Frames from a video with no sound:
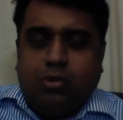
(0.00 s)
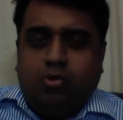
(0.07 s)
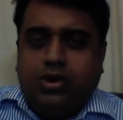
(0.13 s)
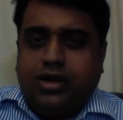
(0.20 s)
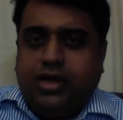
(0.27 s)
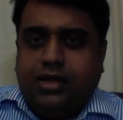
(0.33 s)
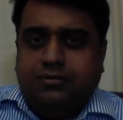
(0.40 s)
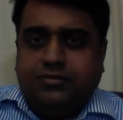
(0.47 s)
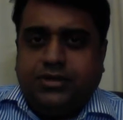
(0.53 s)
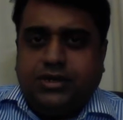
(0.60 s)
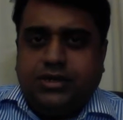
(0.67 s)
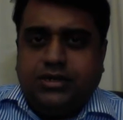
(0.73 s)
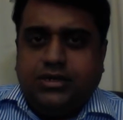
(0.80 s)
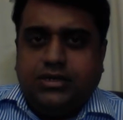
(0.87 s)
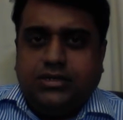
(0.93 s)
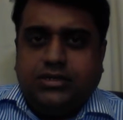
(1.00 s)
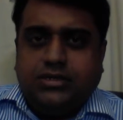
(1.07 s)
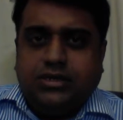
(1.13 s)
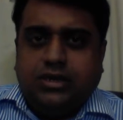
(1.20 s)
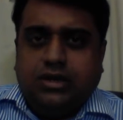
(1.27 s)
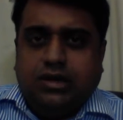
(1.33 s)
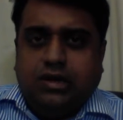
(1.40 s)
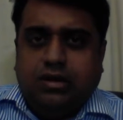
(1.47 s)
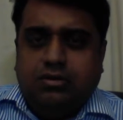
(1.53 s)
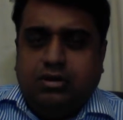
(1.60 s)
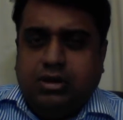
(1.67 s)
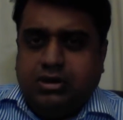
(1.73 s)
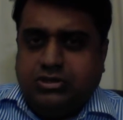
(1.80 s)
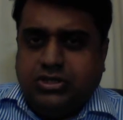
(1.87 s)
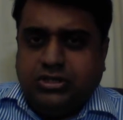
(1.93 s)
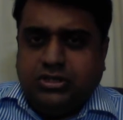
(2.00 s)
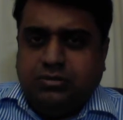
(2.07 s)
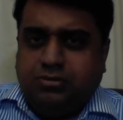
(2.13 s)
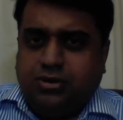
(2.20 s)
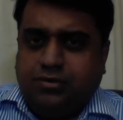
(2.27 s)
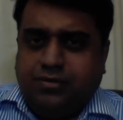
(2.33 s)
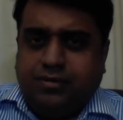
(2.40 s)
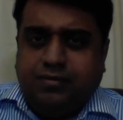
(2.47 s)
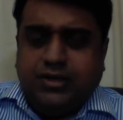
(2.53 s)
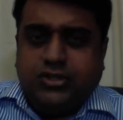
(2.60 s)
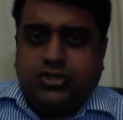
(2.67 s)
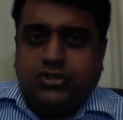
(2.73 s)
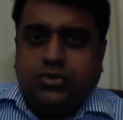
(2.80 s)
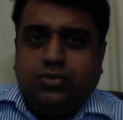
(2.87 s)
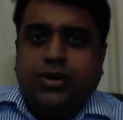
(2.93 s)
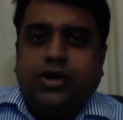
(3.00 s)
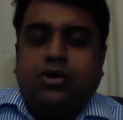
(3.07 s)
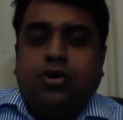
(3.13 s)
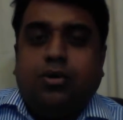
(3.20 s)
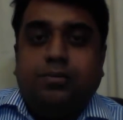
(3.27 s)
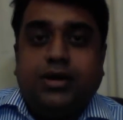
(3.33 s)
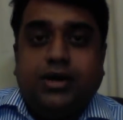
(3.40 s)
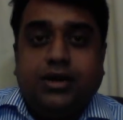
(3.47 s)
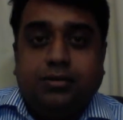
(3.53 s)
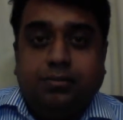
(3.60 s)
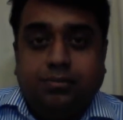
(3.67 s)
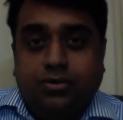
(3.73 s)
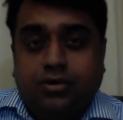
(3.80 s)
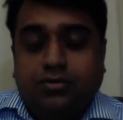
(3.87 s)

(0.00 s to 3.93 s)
What I have done is, since the Book of Revelation is a very complicated